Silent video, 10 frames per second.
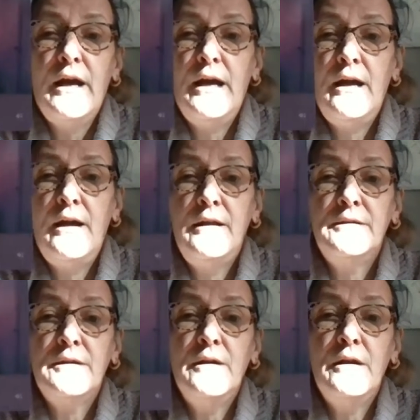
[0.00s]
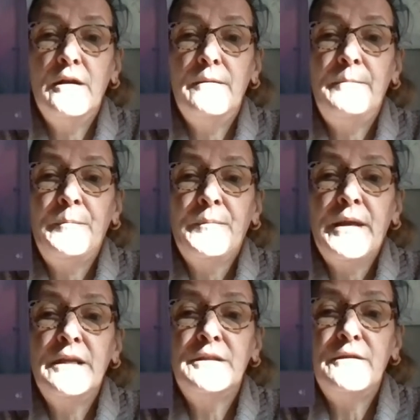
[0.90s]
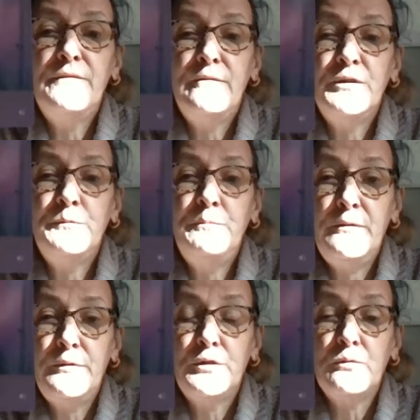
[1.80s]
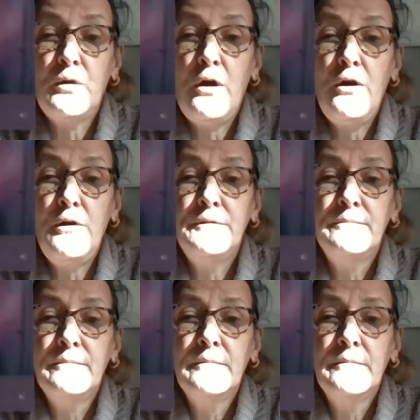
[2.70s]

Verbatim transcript: And um, it's a very spiritual card.